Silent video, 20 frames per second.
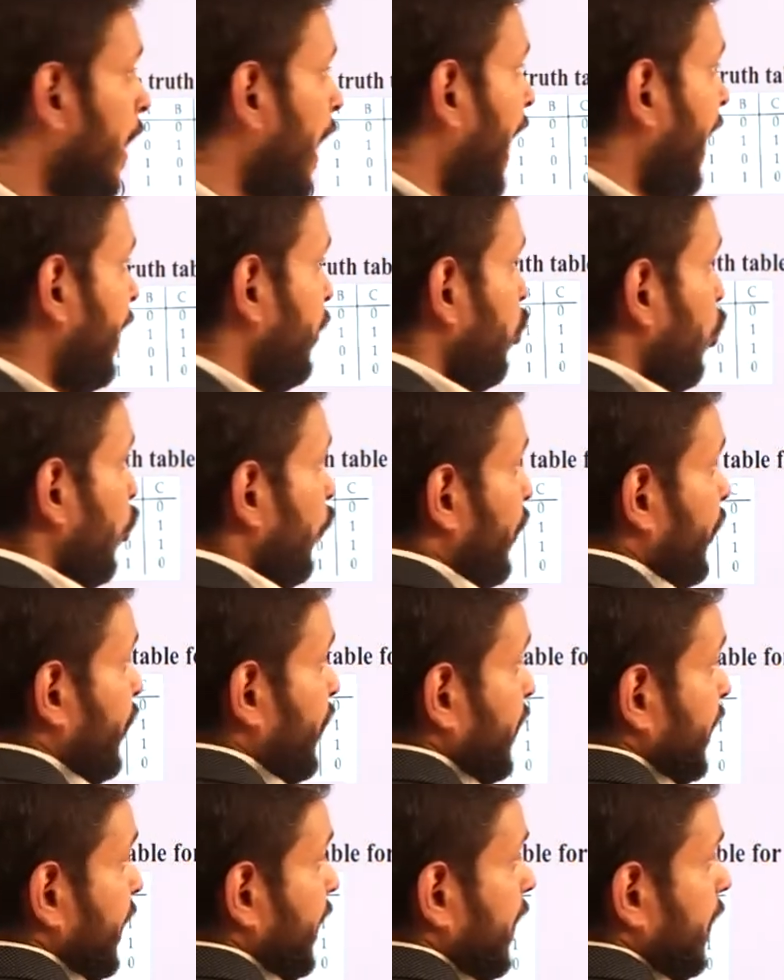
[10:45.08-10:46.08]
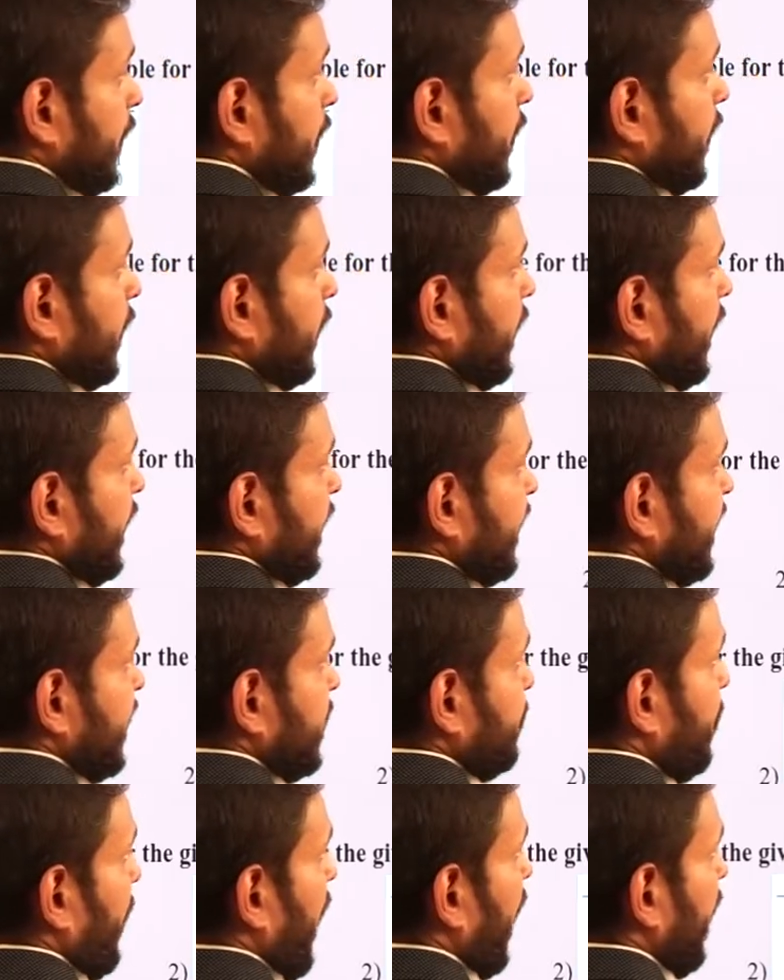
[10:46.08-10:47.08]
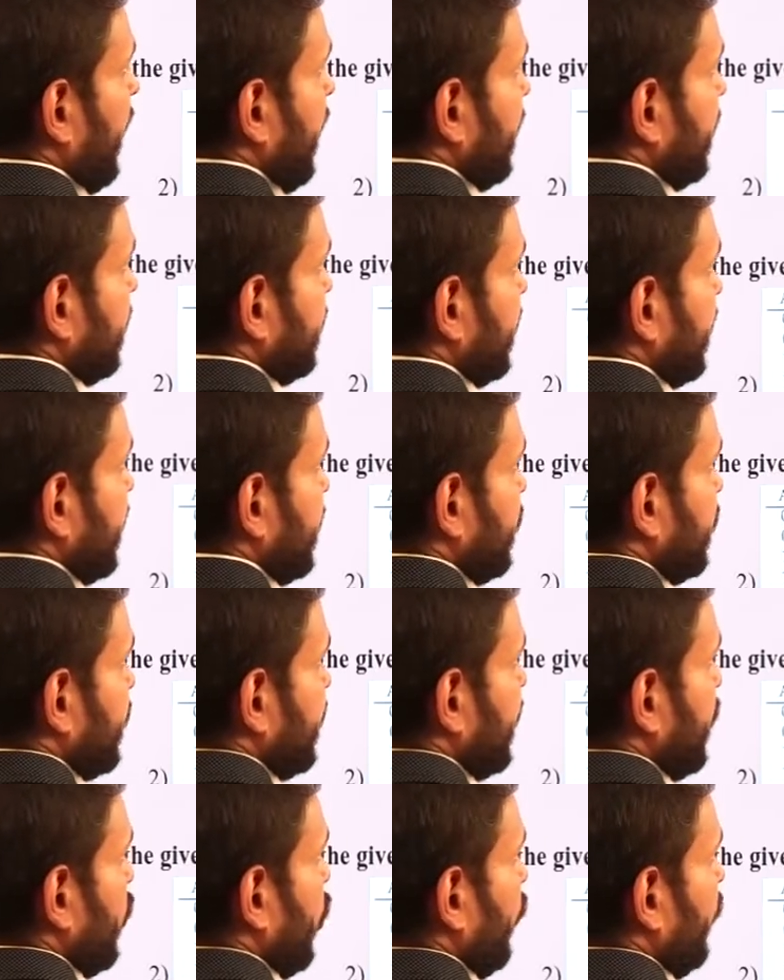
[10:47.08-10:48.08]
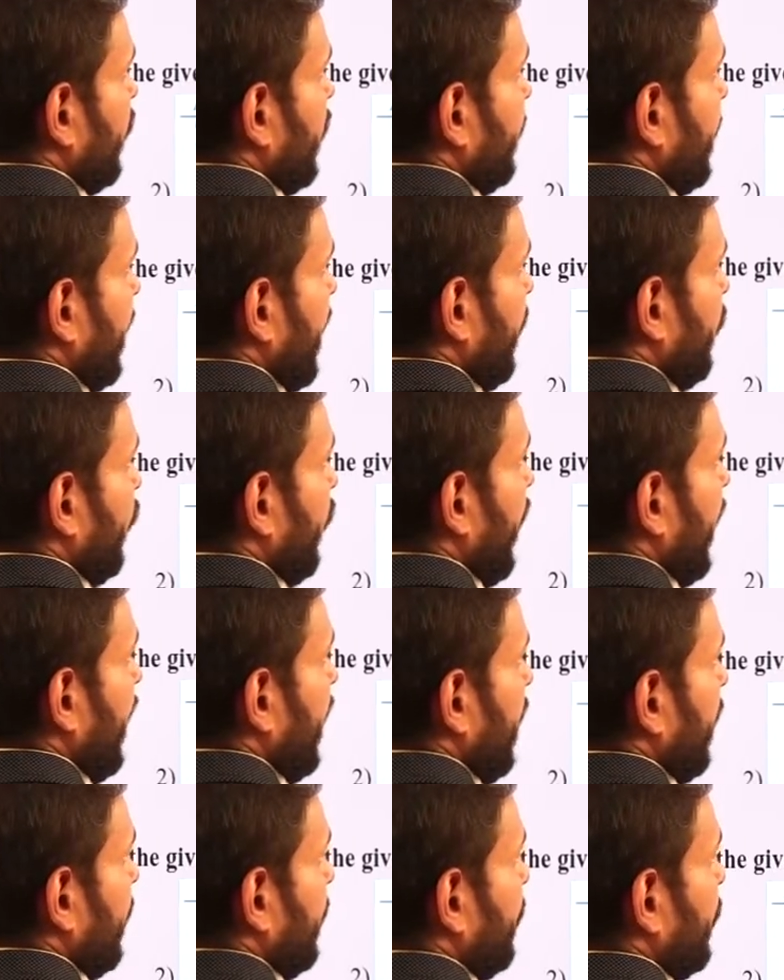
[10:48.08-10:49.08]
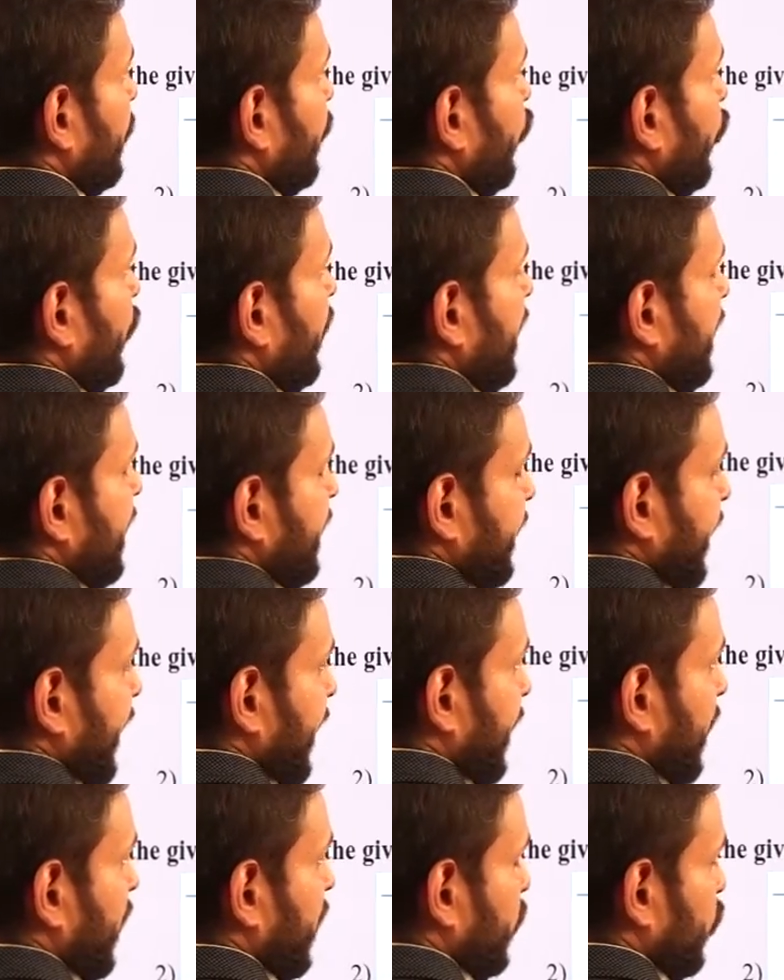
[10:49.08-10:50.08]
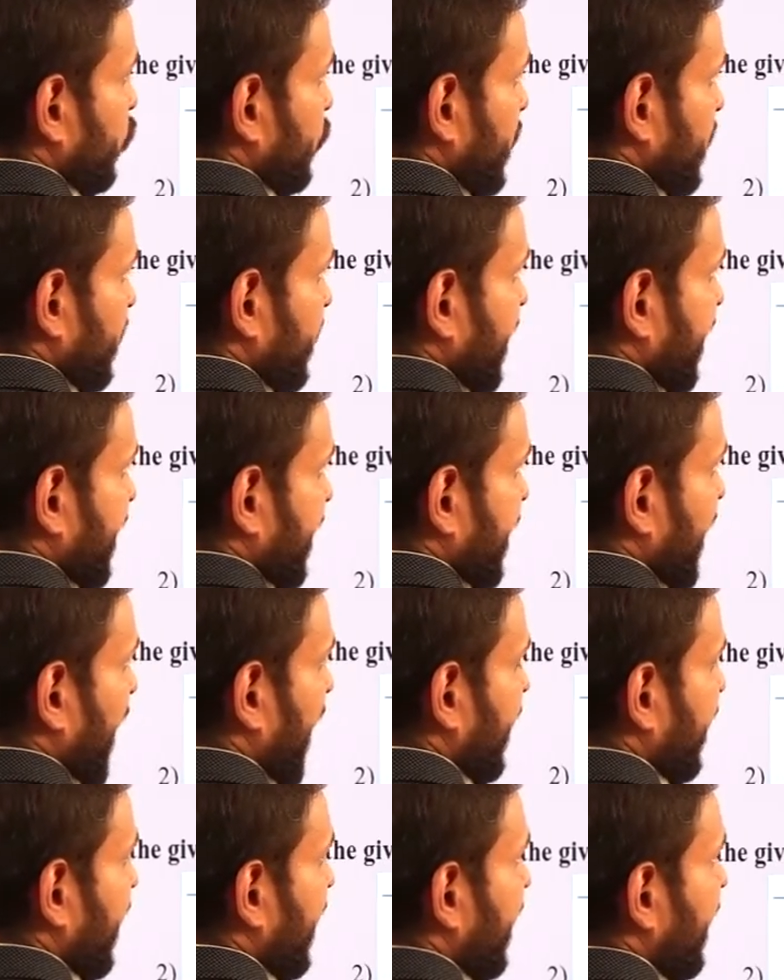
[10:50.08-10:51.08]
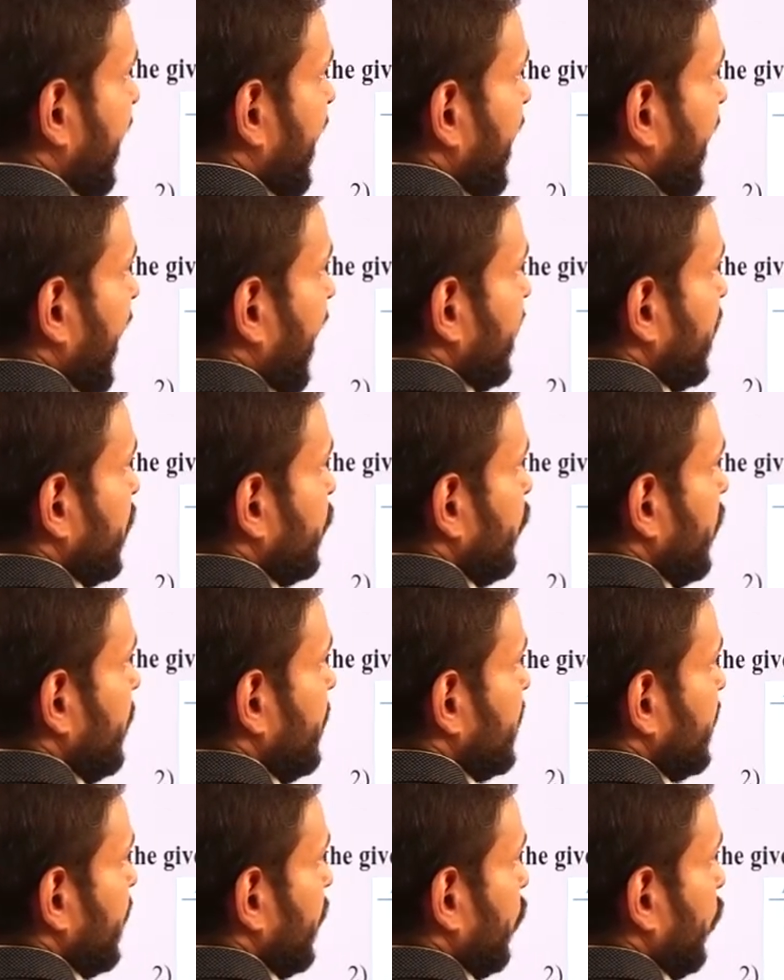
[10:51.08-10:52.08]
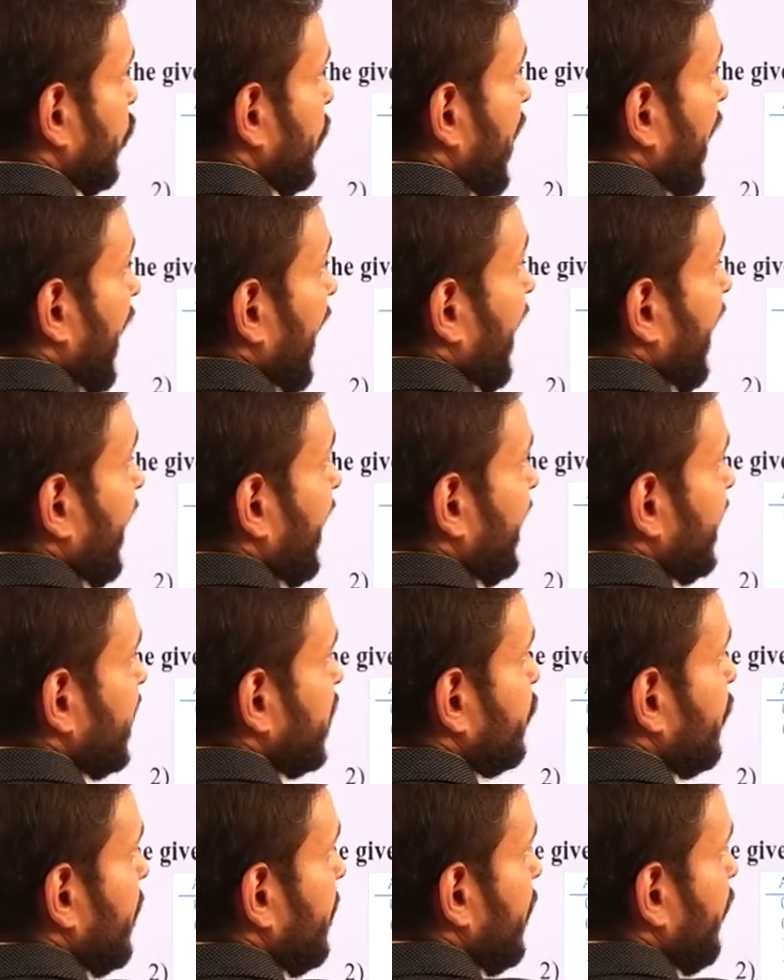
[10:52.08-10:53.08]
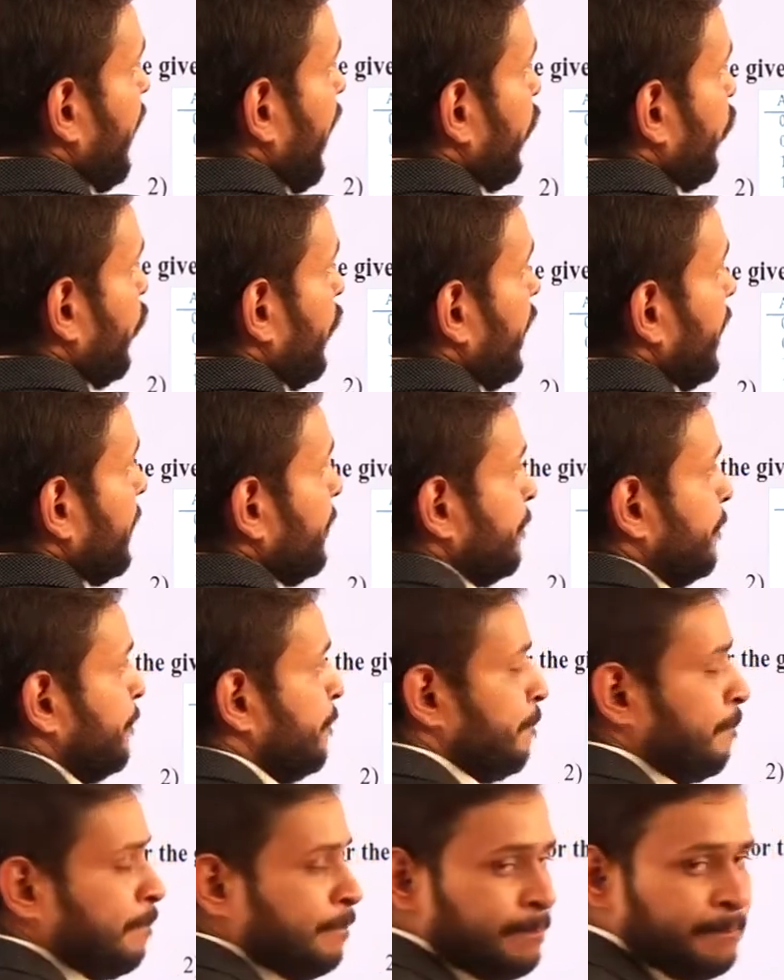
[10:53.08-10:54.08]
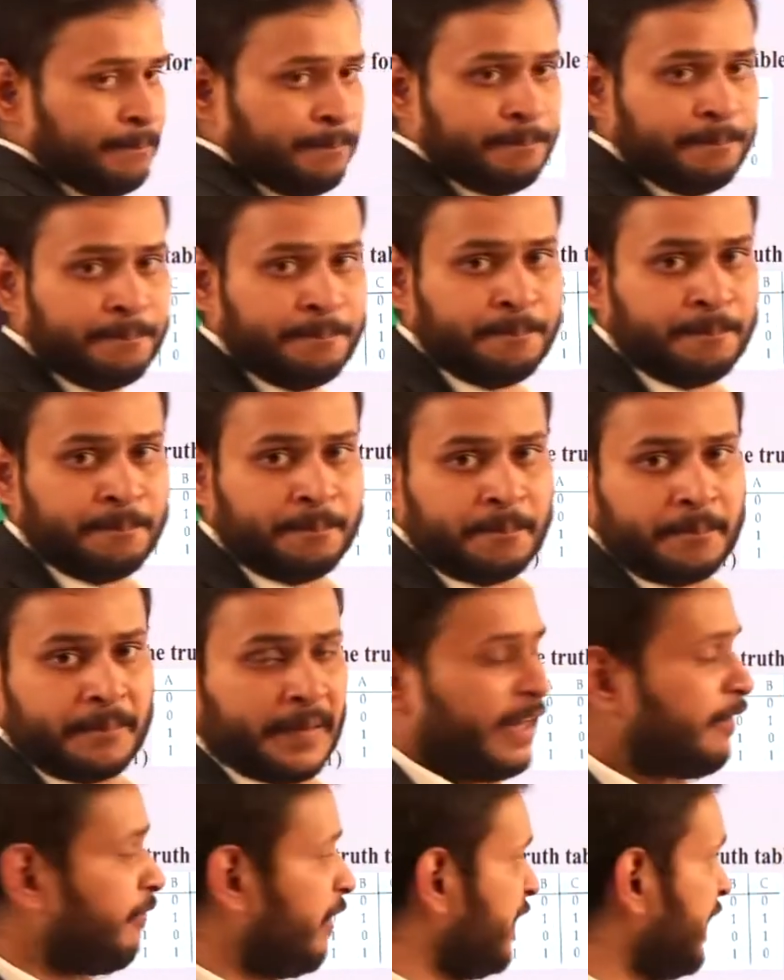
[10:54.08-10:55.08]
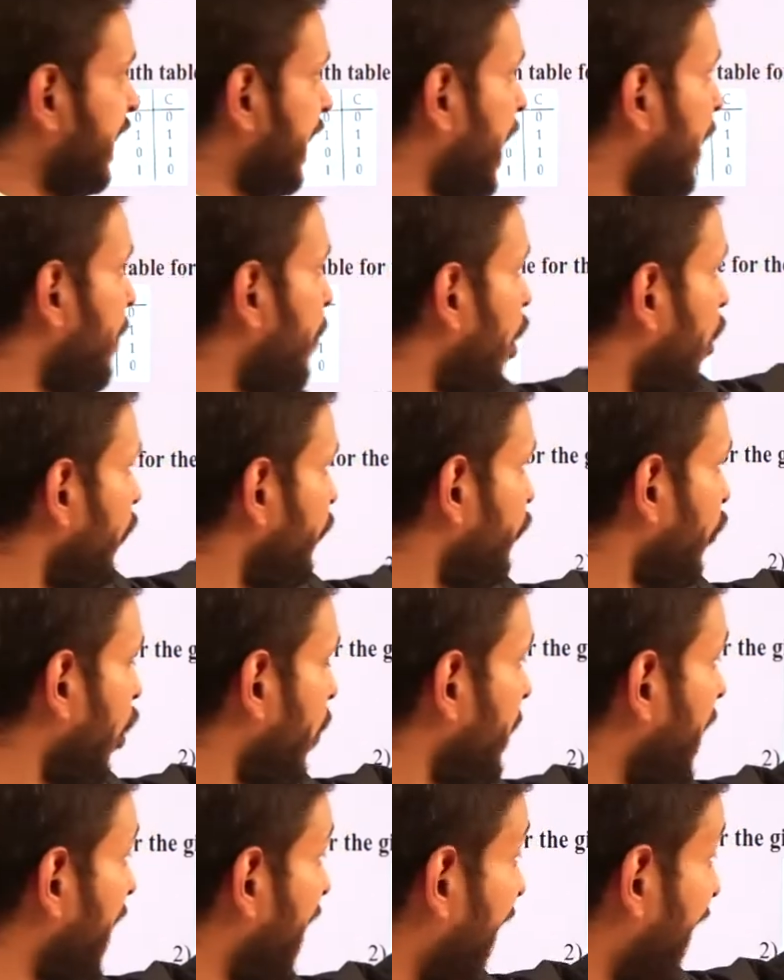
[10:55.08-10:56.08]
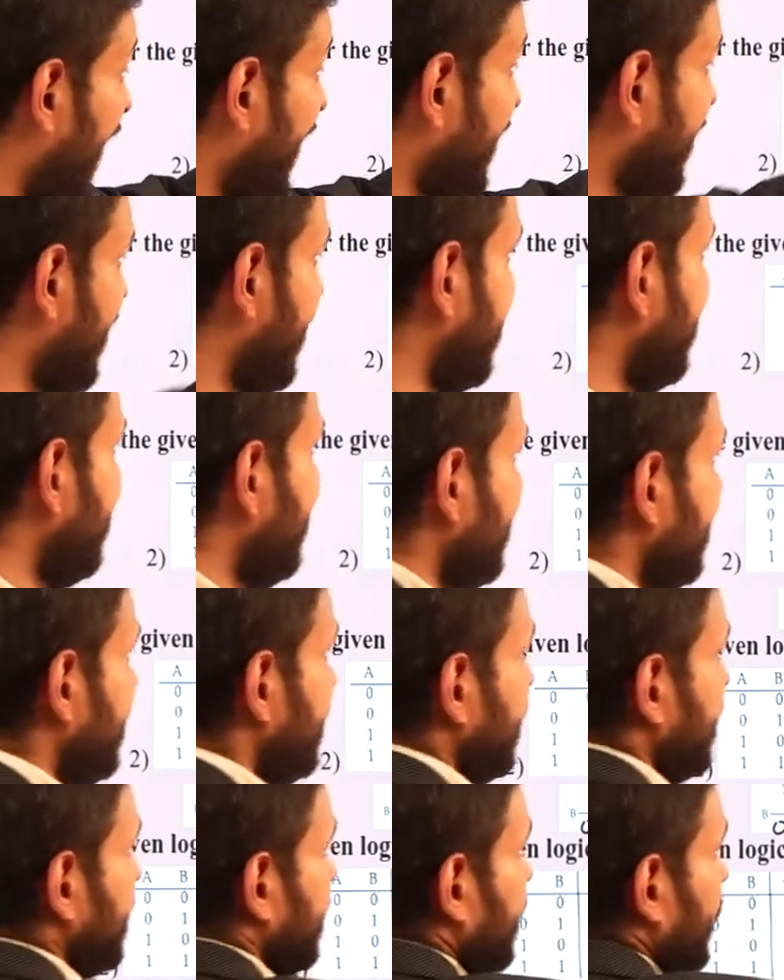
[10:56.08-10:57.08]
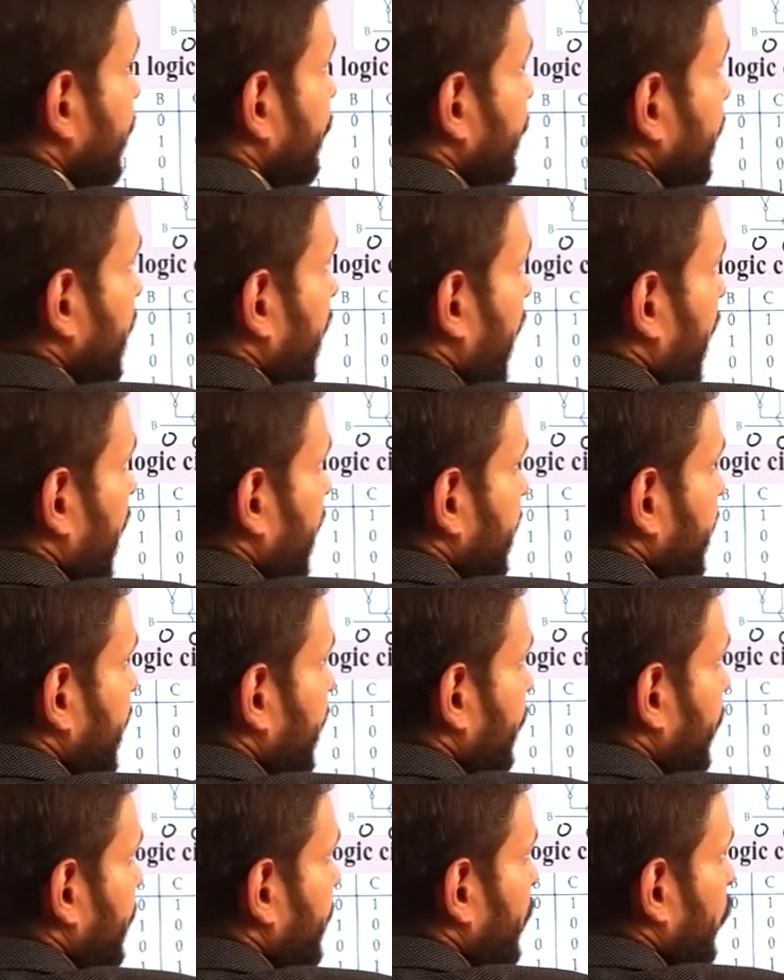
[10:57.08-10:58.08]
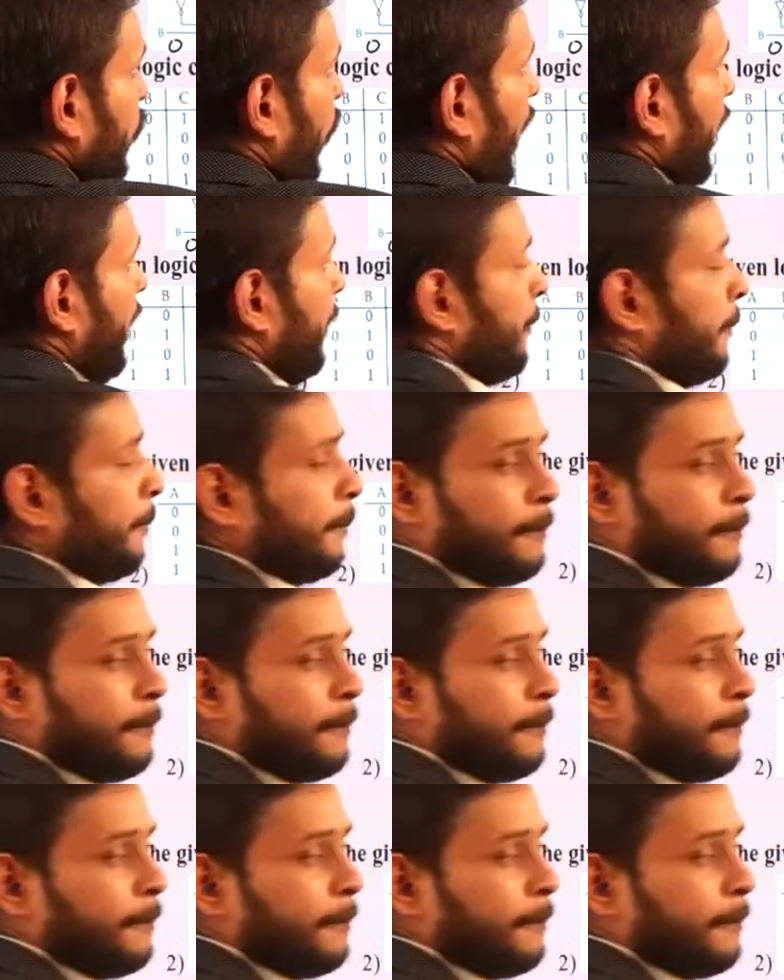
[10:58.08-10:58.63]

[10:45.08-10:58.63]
And over here in this part, this 0 will become 1 before entering into the second NAND gate, and this will be 0. And again this will be 1 only. And when they come off from an AND gate, there will be 1.